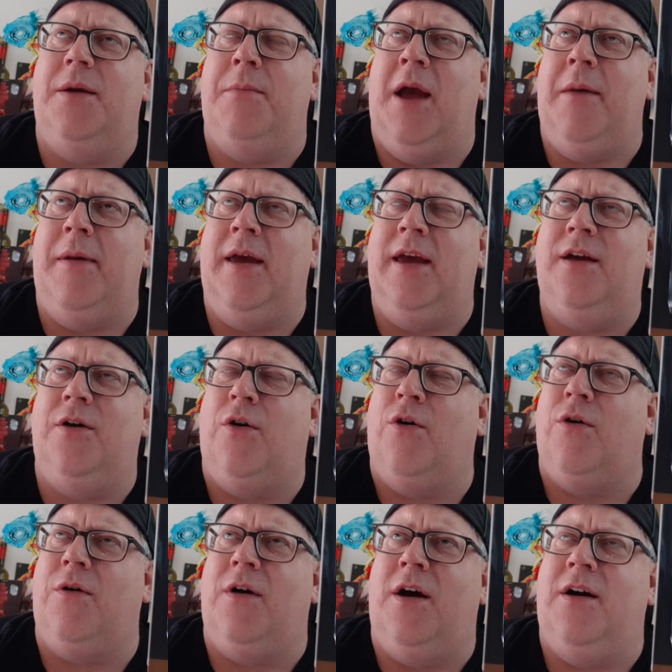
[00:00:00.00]
maybe,
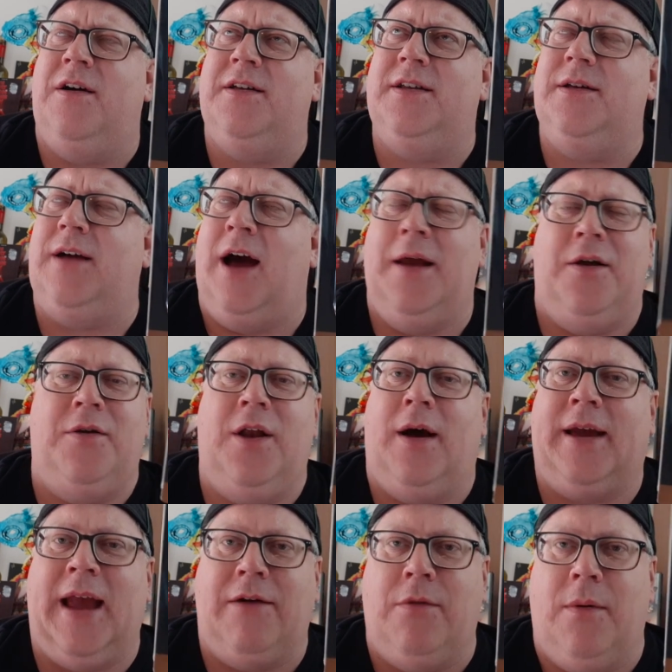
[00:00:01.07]
or I don't know.
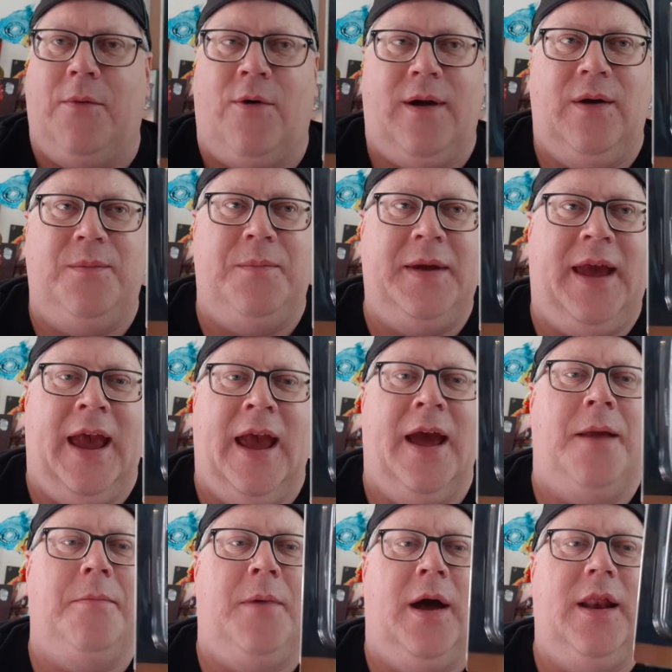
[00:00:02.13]
I can't remember where he
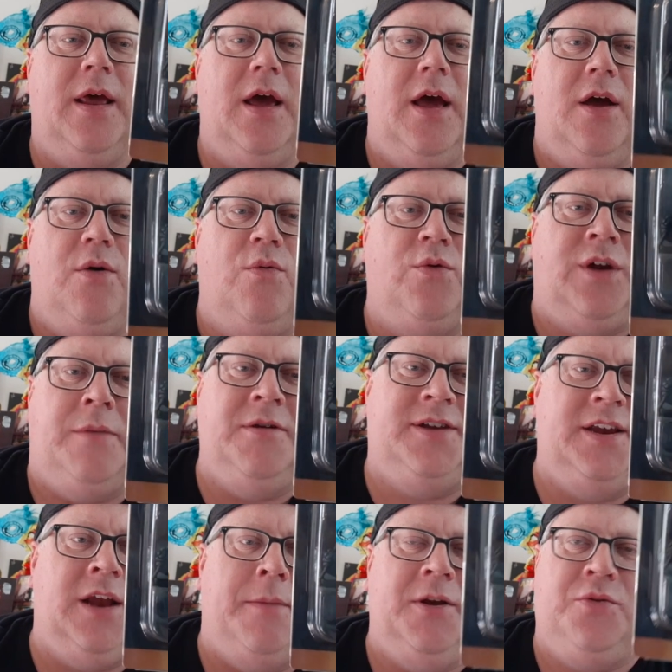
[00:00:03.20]
began, but
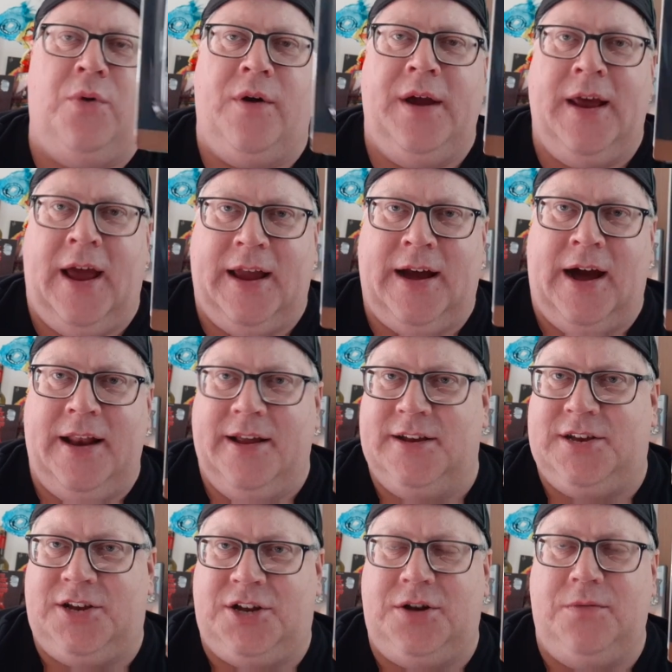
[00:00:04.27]
WCW is where he like got
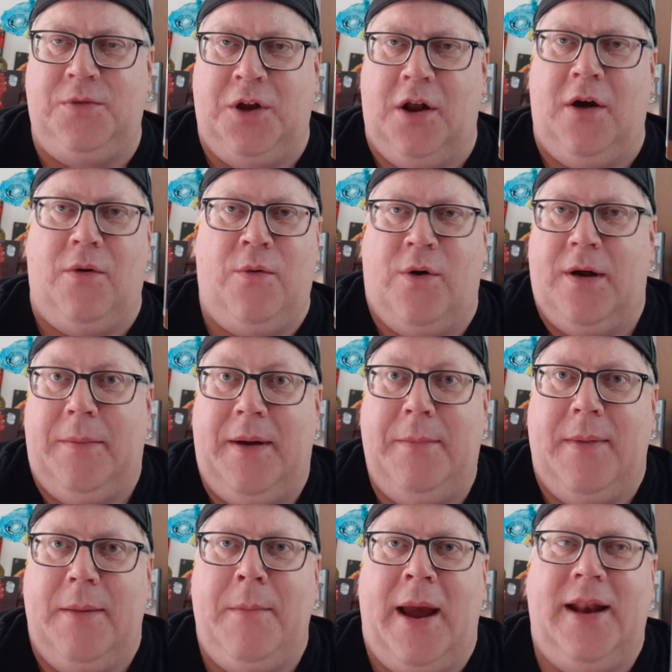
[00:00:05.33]
his, you know, where he
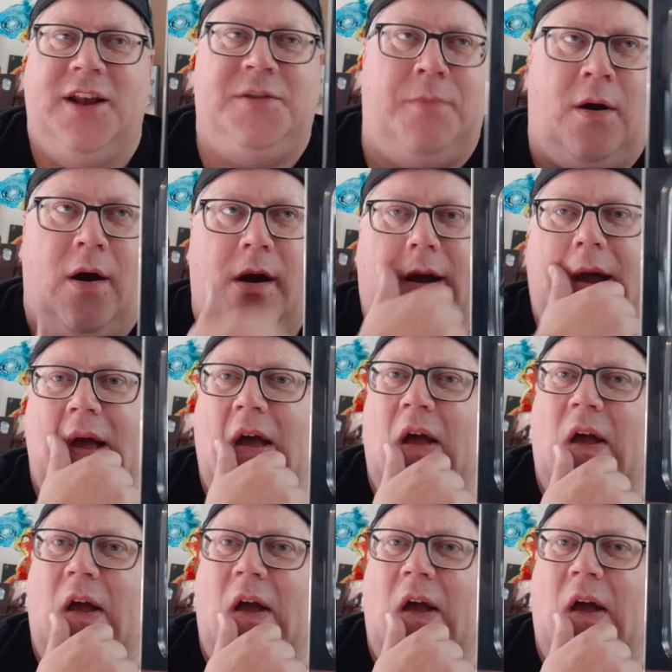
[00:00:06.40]
made his mark.